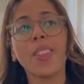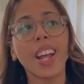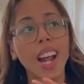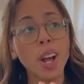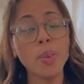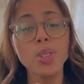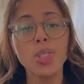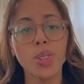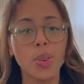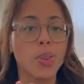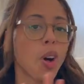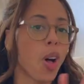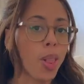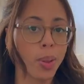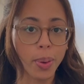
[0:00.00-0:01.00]
that I was thrown
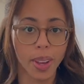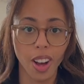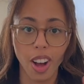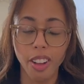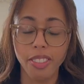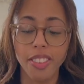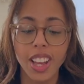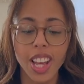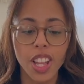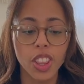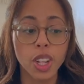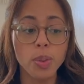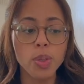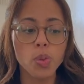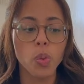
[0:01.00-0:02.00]
all the way off,
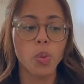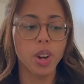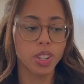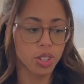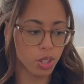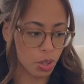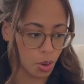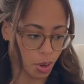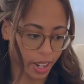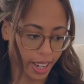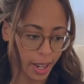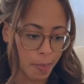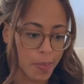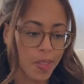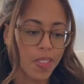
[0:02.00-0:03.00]
there was one
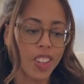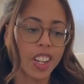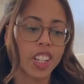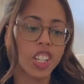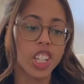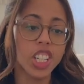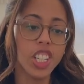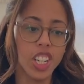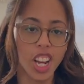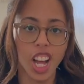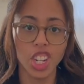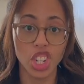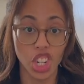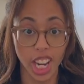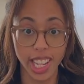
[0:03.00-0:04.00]
story that I could
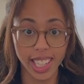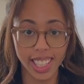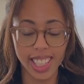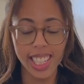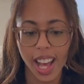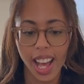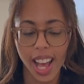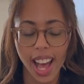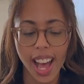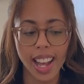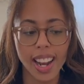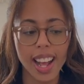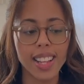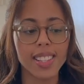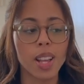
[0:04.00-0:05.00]
not shake.
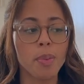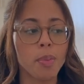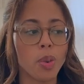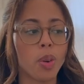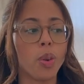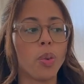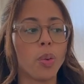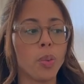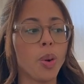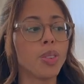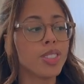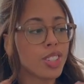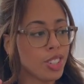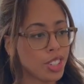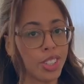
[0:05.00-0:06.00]
And as I'm
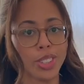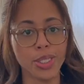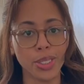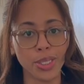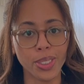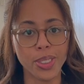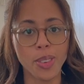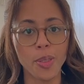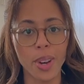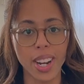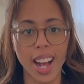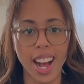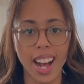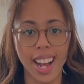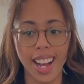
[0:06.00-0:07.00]
wont to do when
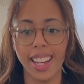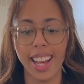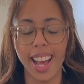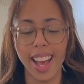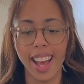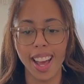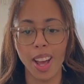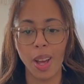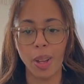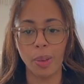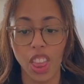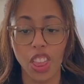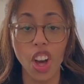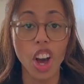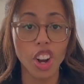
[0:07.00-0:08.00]
I am
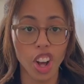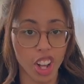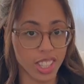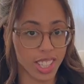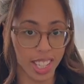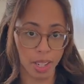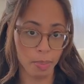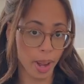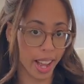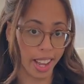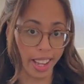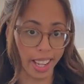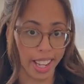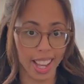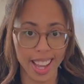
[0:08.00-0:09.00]
thought haunted by